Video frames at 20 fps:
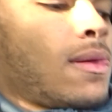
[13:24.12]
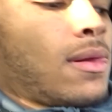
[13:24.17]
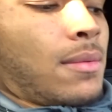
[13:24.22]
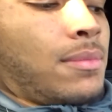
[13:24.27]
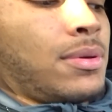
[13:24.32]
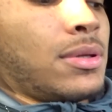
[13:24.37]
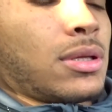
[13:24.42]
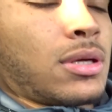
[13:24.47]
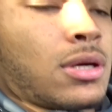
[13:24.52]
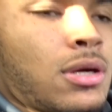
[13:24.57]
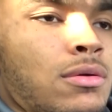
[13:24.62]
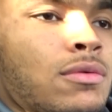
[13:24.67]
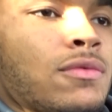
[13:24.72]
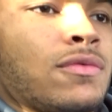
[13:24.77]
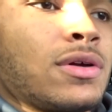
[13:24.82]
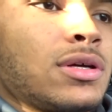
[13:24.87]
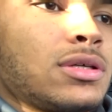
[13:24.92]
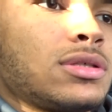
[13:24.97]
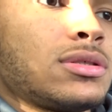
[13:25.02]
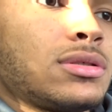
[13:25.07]
put the car in
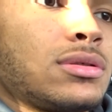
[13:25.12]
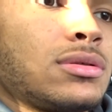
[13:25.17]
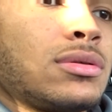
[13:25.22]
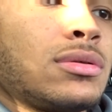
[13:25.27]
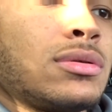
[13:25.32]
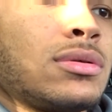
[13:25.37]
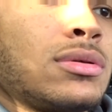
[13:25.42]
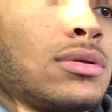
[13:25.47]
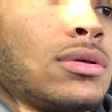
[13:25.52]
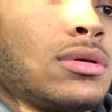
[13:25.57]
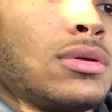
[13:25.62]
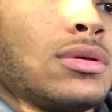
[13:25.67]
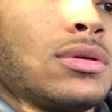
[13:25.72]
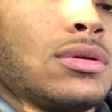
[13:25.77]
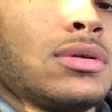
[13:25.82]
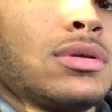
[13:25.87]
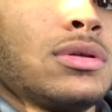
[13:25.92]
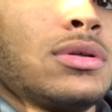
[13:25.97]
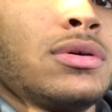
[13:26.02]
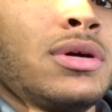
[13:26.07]
reverse,
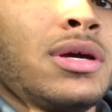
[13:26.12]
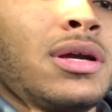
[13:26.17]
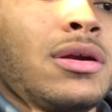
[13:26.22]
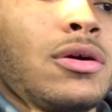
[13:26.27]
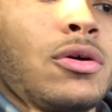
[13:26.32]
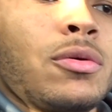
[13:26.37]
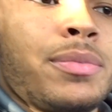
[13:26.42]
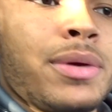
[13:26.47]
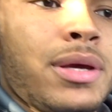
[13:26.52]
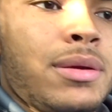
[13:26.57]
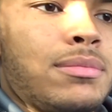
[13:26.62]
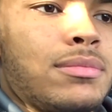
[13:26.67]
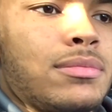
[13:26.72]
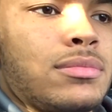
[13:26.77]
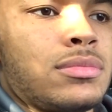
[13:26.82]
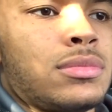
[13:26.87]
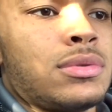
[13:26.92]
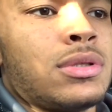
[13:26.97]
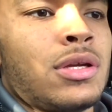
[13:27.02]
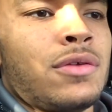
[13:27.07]
you'll hear a little beep.
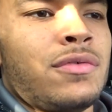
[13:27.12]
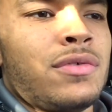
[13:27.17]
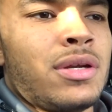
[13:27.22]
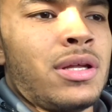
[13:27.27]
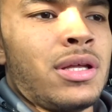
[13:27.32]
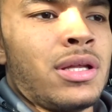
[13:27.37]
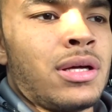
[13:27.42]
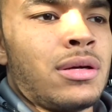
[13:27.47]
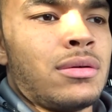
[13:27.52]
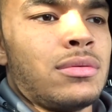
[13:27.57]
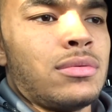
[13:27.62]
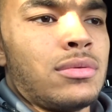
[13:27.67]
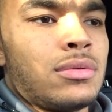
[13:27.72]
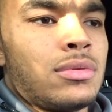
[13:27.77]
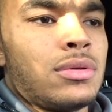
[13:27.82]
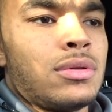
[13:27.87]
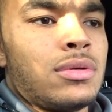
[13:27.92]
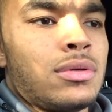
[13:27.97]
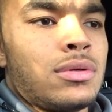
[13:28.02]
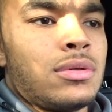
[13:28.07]
Don't know if you could hear that,
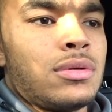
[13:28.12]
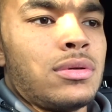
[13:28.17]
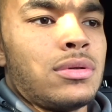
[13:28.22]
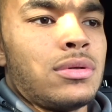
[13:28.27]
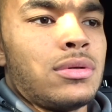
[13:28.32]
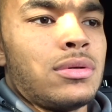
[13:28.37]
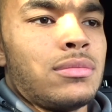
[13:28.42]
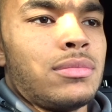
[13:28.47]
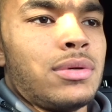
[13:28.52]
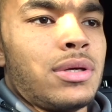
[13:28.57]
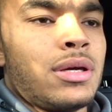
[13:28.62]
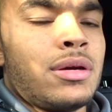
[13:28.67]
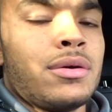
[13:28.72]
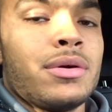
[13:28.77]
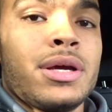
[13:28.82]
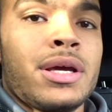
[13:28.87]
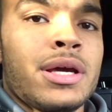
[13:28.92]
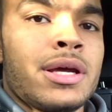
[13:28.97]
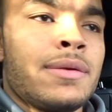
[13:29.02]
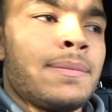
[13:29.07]
but you hear
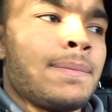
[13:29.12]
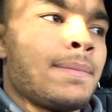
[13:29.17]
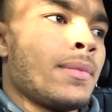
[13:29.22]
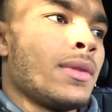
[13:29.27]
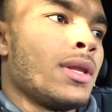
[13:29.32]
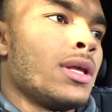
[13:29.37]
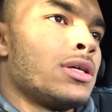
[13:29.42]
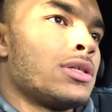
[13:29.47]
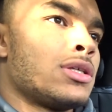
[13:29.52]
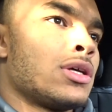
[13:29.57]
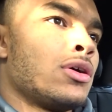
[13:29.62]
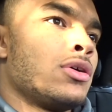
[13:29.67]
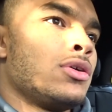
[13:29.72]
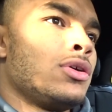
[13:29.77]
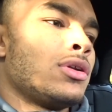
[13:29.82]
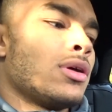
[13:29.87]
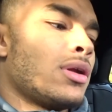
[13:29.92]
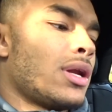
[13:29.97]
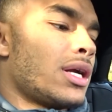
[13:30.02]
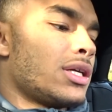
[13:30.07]
it again. So
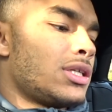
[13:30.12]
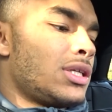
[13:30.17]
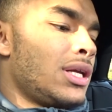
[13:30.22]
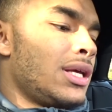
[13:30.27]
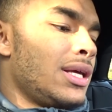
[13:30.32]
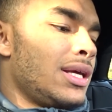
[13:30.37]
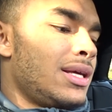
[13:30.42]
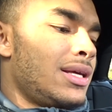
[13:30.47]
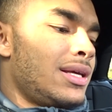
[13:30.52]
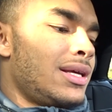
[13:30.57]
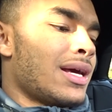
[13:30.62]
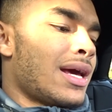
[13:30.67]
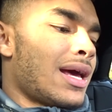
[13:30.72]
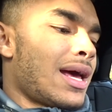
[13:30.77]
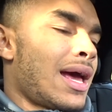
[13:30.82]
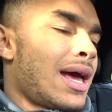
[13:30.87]
you don't actually get